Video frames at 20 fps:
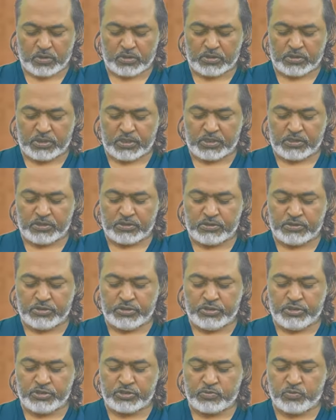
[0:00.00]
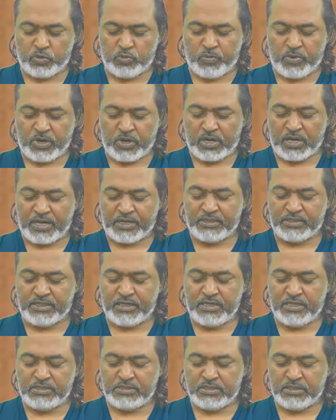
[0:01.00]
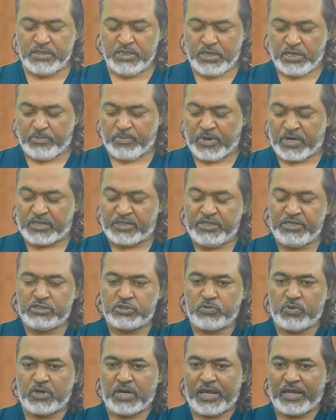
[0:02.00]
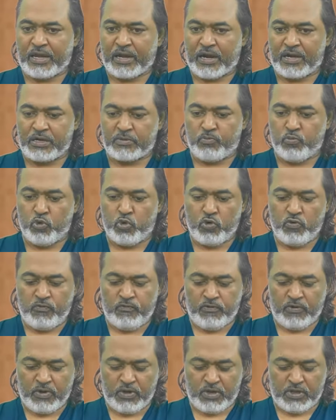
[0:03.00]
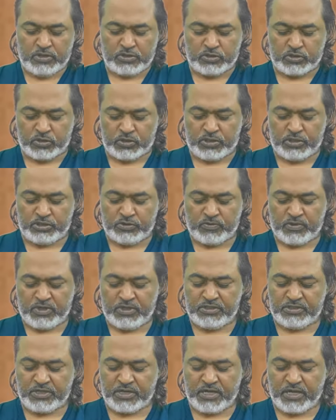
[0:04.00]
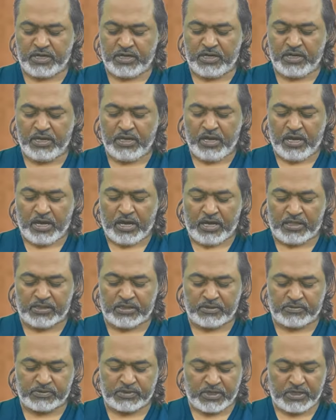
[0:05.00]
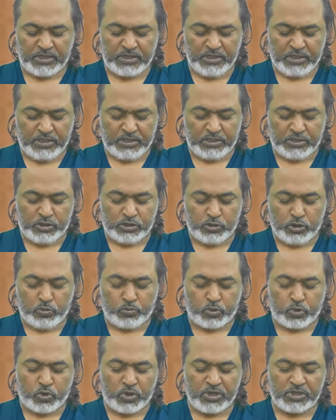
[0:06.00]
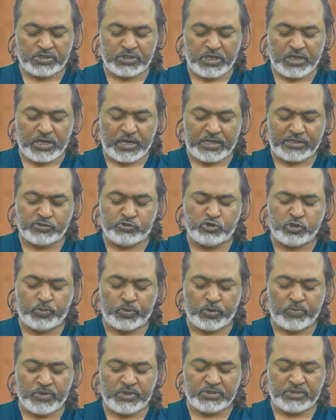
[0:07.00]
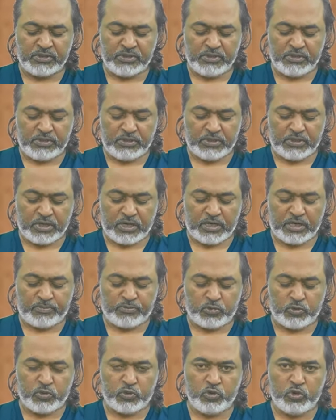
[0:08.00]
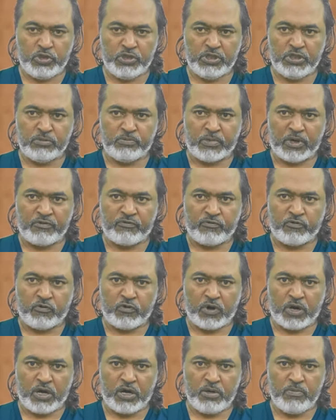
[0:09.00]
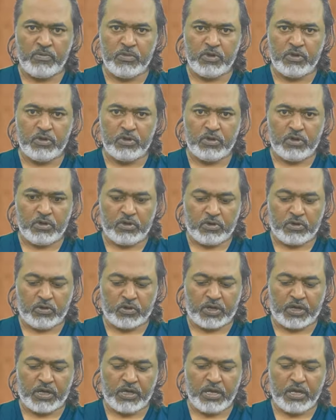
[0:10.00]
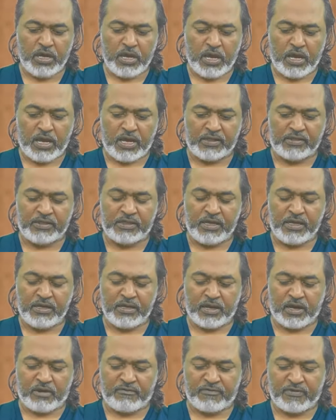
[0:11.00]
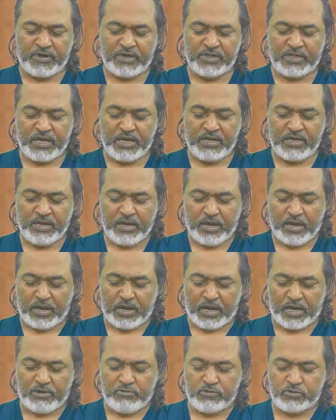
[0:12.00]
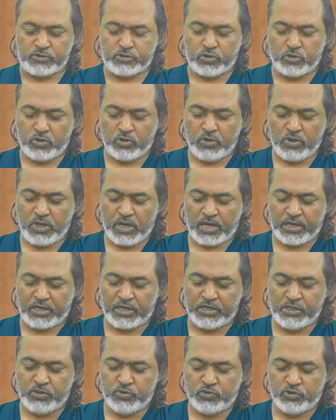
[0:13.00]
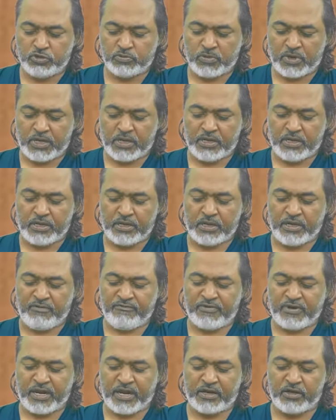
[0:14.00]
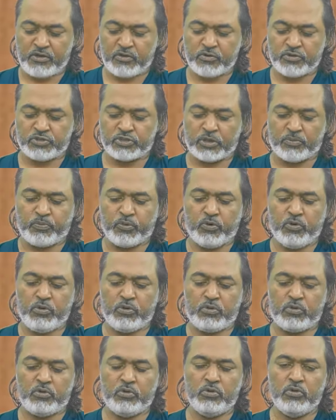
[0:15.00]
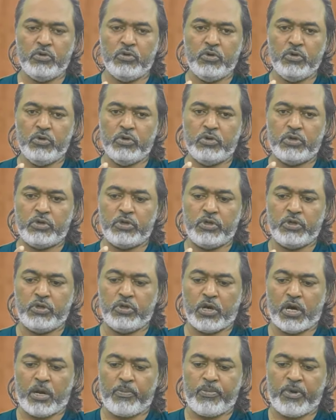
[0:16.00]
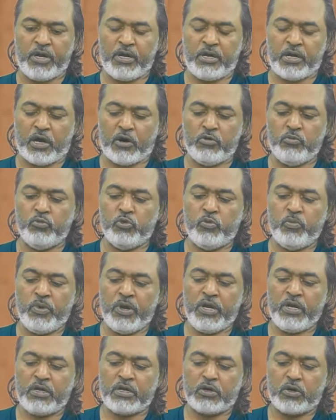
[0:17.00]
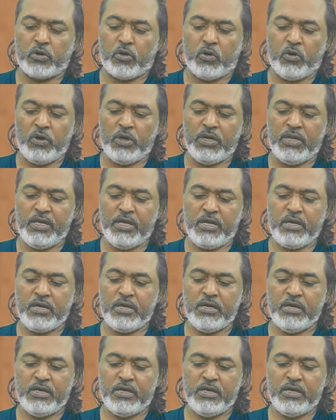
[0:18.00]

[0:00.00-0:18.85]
Then wrist movement like this, but this one I can't move, so this one is here, and then pronation and supination I have to do in my forearm, okay, and then after that I will slowly I can use my left hand to support to up and down movement only.